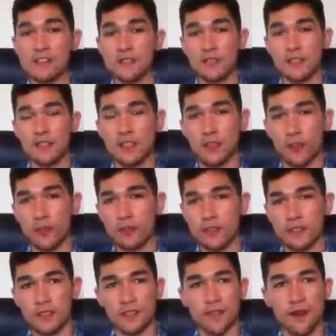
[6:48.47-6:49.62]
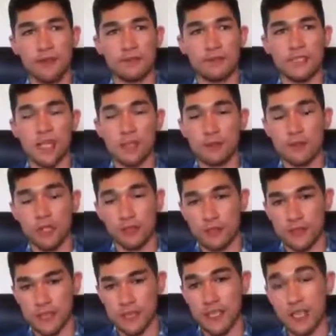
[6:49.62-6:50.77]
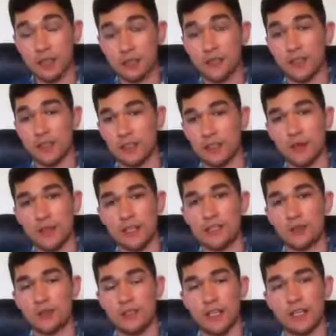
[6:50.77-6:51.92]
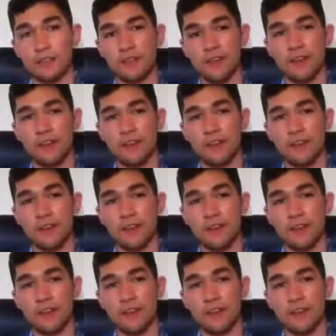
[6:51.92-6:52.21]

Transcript: chosen sales material was a sales video, just one single sales video.